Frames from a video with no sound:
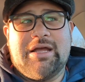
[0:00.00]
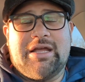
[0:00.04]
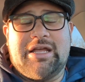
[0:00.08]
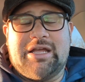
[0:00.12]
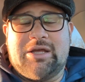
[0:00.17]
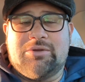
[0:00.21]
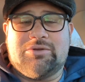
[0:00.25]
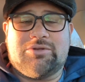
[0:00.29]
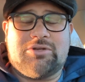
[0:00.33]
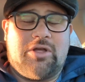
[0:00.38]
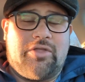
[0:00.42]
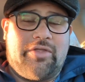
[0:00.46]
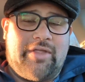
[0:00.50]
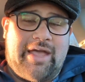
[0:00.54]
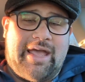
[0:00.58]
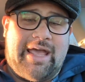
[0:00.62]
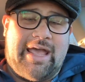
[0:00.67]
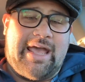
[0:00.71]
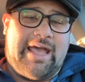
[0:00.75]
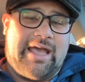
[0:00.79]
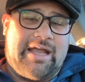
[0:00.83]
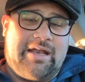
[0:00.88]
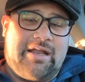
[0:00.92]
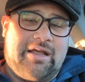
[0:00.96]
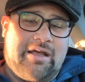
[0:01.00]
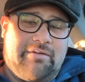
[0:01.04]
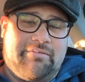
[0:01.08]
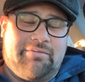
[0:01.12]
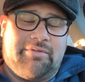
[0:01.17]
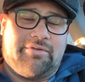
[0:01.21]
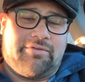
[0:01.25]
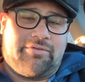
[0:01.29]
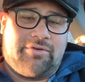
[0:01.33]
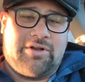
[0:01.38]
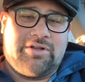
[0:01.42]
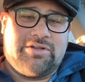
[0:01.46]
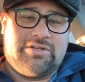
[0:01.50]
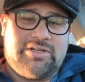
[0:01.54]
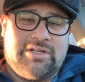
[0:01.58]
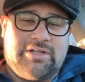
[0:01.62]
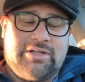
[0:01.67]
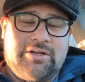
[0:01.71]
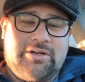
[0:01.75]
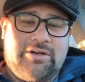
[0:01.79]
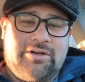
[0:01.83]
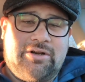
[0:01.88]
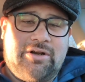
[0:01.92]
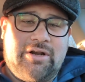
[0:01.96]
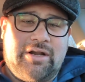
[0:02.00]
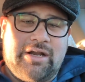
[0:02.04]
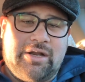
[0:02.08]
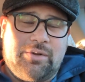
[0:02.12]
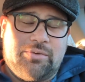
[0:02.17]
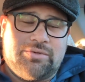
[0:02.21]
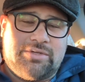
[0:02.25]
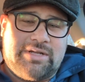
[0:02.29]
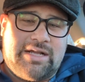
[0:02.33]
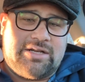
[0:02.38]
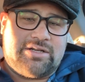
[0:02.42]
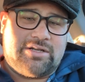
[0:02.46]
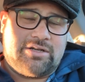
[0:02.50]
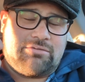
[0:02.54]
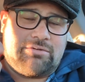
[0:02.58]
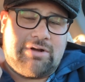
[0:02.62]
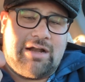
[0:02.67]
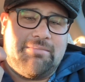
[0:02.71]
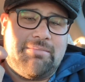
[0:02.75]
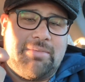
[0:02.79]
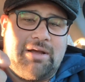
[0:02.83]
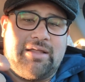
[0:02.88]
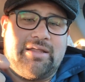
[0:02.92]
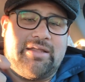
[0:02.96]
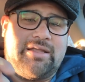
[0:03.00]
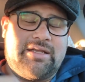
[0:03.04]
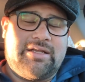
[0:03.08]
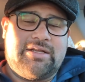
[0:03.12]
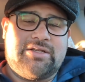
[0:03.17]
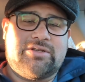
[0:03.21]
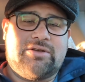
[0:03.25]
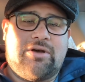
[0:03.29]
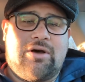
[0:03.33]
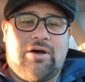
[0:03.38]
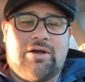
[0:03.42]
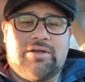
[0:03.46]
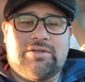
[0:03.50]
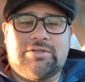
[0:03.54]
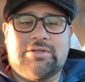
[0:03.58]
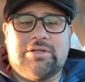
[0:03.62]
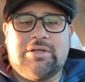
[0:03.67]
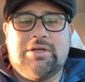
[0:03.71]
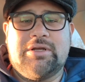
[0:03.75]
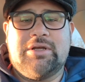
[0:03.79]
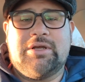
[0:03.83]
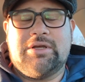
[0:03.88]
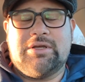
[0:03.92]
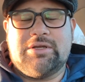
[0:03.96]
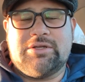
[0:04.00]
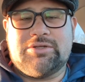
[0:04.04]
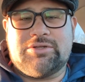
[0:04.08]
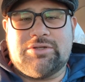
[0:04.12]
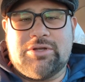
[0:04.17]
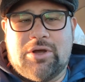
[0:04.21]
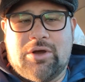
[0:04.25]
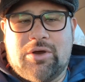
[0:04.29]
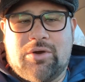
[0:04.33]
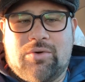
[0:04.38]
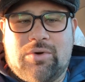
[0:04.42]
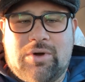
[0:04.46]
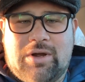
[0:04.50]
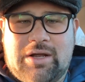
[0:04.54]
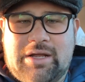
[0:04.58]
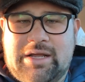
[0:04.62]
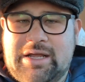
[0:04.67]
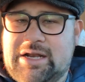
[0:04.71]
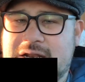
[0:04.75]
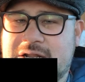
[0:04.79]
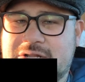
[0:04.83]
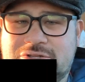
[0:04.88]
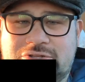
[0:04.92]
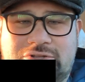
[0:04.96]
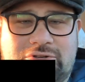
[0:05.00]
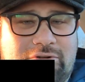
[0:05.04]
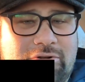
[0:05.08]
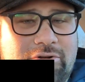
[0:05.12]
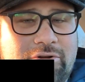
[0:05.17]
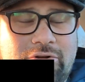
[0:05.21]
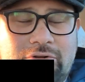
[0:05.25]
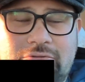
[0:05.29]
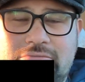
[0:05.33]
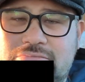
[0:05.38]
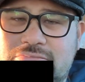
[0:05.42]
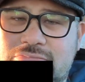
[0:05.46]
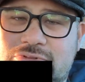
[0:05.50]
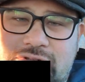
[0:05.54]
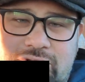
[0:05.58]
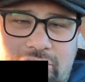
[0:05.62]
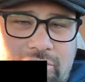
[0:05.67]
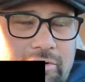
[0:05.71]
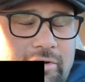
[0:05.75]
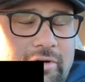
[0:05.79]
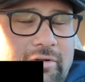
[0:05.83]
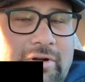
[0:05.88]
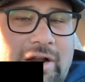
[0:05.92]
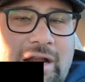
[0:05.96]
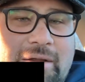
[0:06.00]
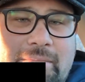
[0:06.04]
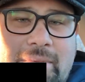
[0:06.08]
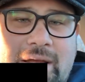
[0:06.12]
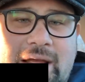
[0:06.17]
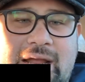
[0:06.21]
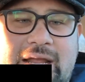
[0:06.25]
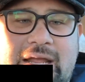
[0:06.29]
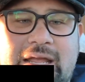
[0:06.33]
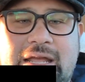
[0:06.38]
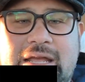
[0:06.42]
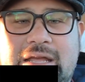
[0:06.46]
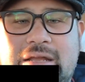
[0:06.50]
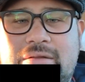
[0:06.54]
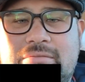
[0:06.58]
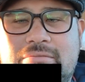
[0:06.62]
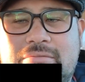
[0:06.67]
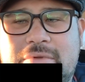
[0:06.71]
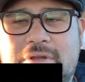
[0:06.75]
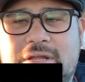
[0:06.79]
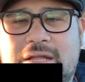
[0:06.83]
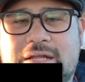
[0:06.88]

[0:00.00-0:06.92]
It was on the head of the front cylinder, and it was actually right by the exhaust. So it unscrewed, screwed it right back in.